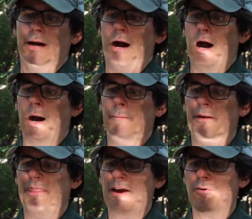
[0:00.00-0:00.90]

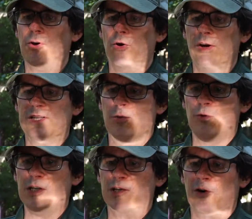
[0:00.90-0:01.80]
But they're known as a
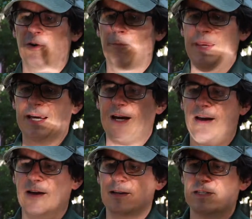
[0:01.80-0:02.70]
wood turtle
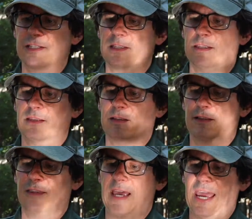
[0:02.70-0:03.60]
because
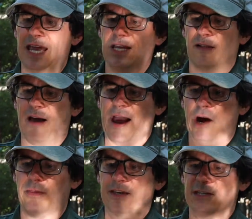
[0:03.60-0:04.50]
the annuli,
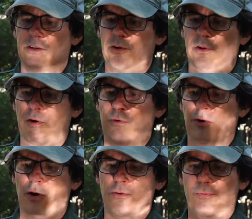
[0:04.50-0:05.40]
or these little growth